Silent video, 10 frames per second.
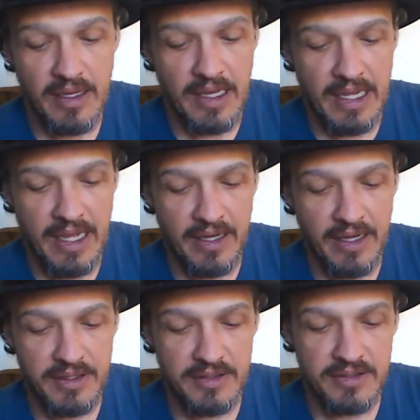
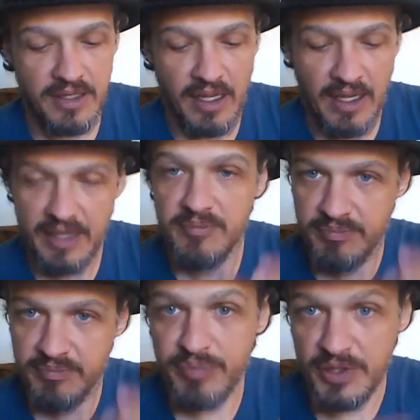and I
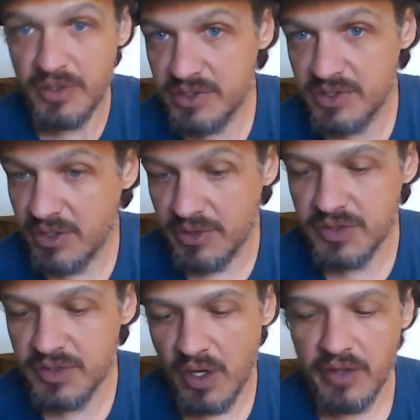put those
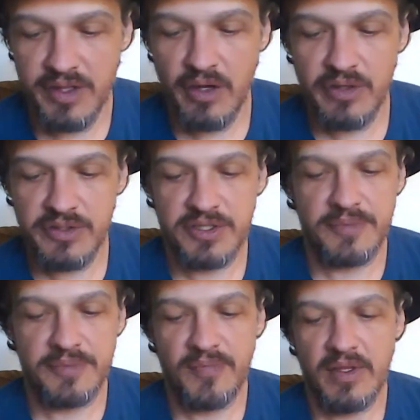skulls on the altar.
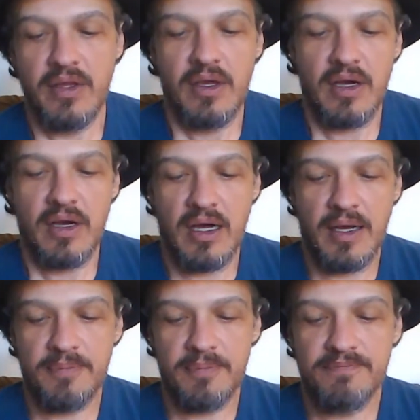
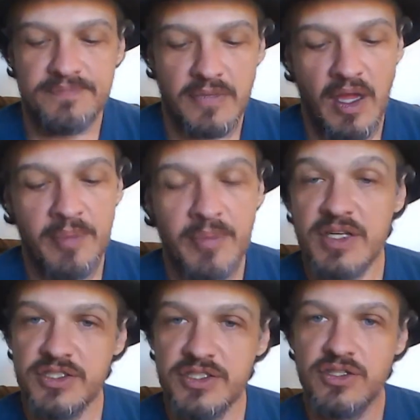I'm going to
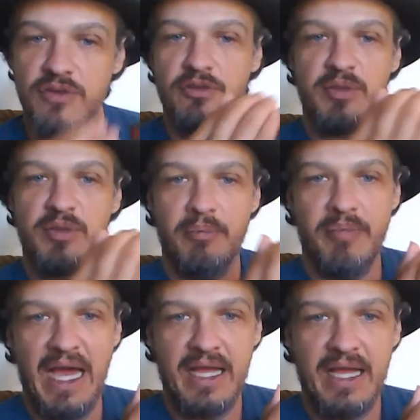start from the
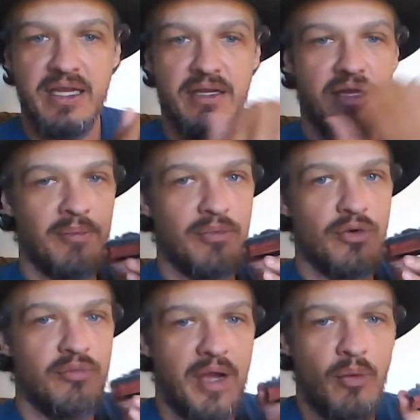back and
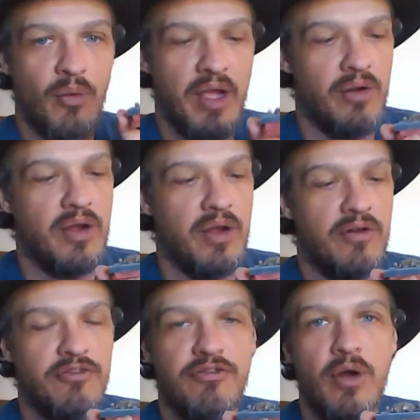move my way around
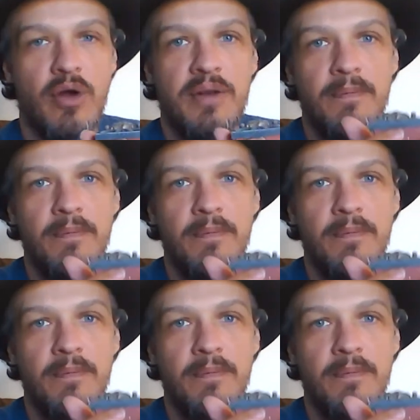front.